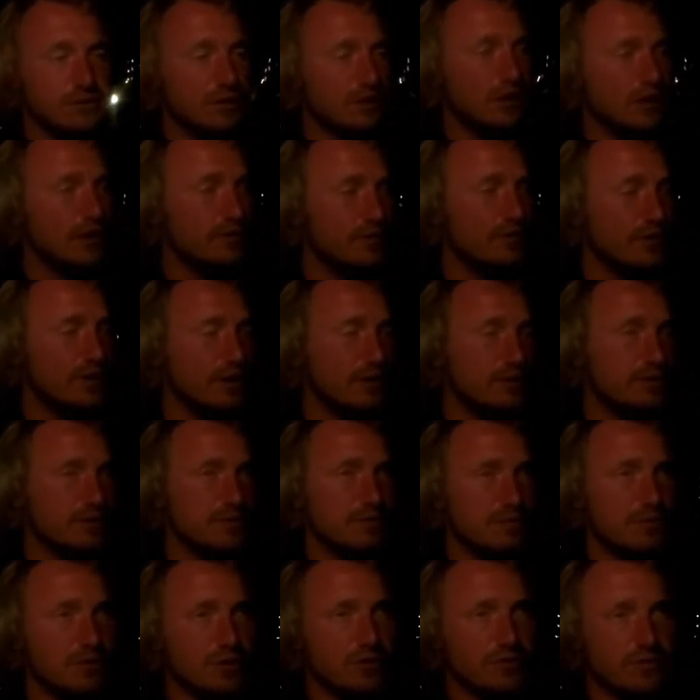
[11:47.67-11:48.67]
life keeps
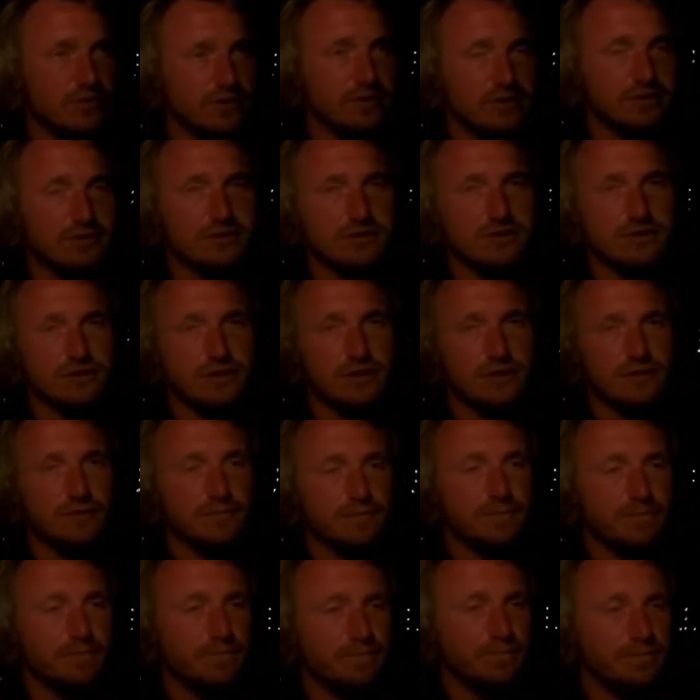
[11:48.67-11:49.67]
moving. So
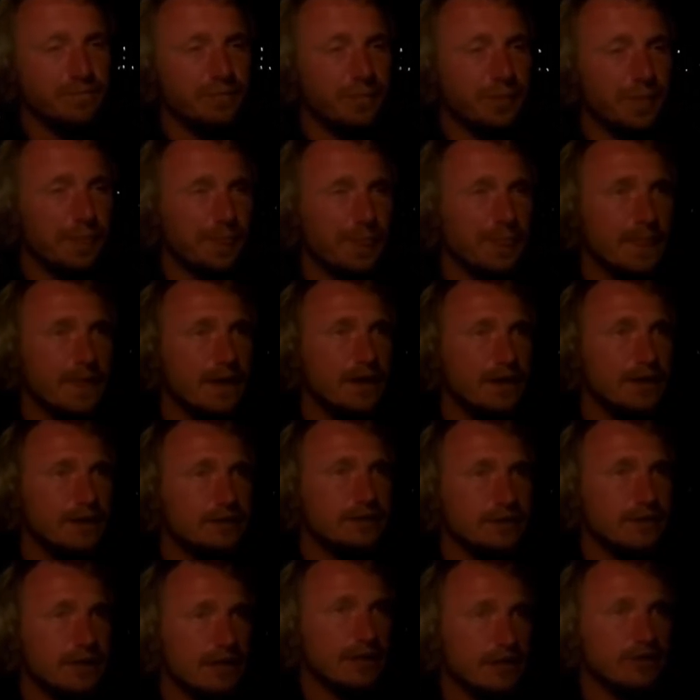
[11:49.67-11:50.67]

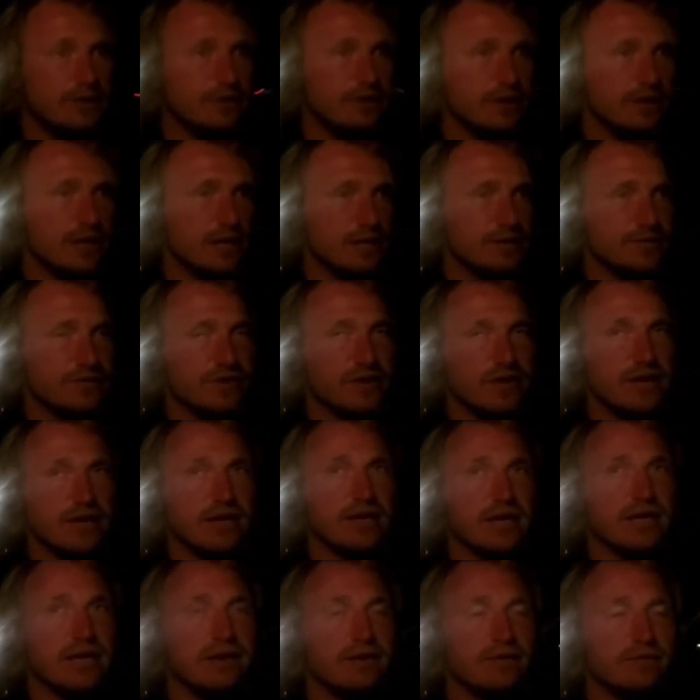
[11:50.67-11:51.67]
thank you guys for
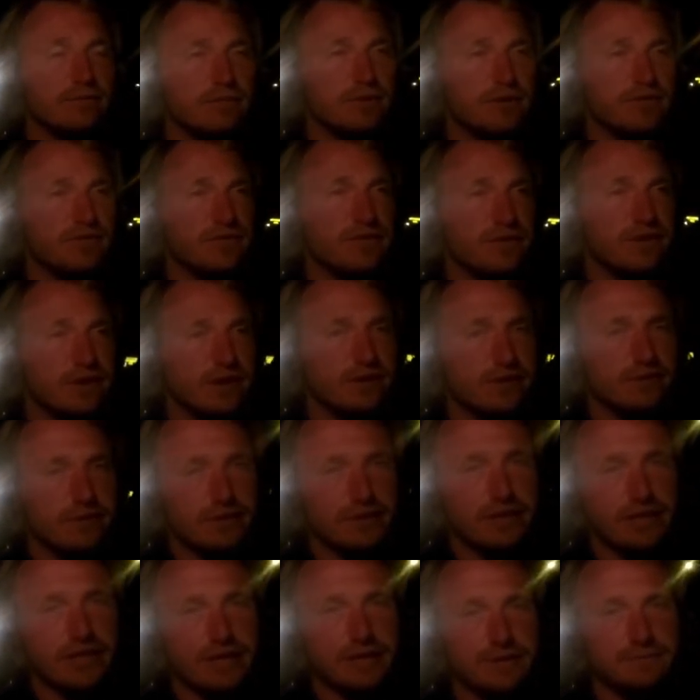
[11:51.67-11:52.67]
hanging out with me for another
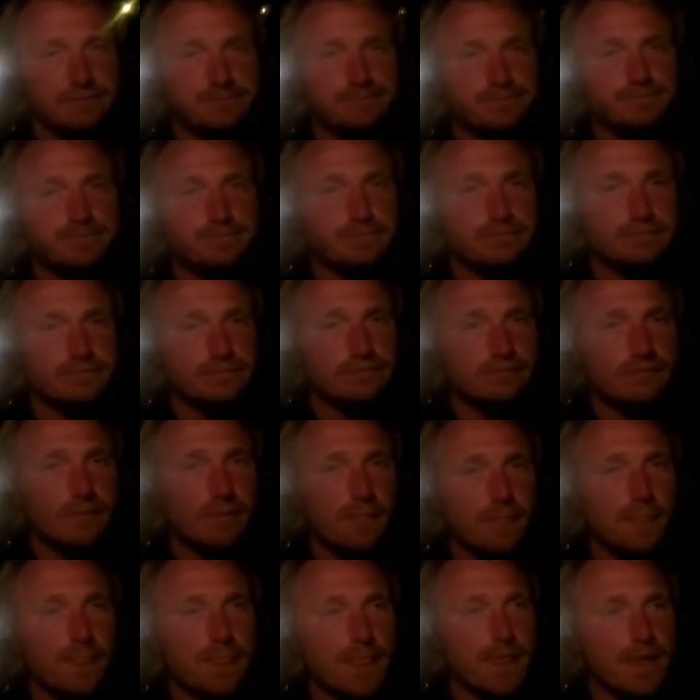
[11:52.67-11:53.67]
day.
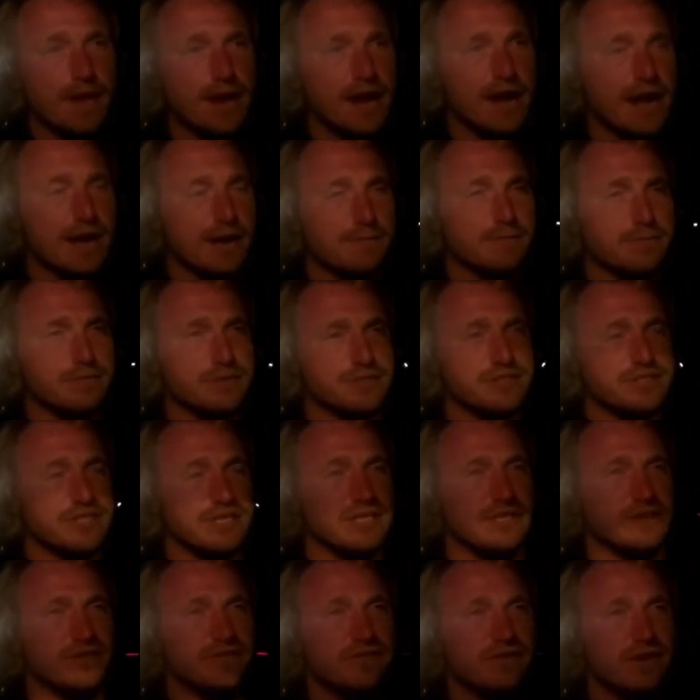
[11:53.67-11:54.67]
I
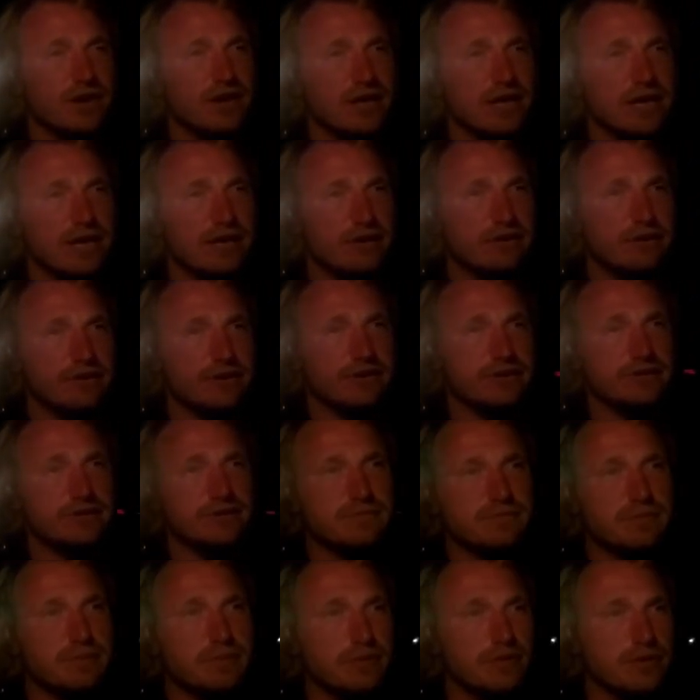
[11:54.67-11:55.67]
appreciate the fuck out of all your
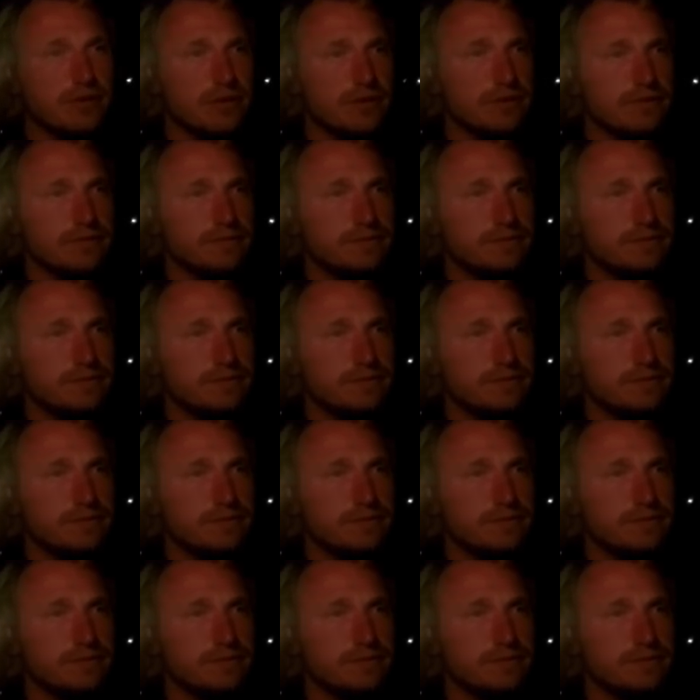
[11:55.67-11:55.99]
support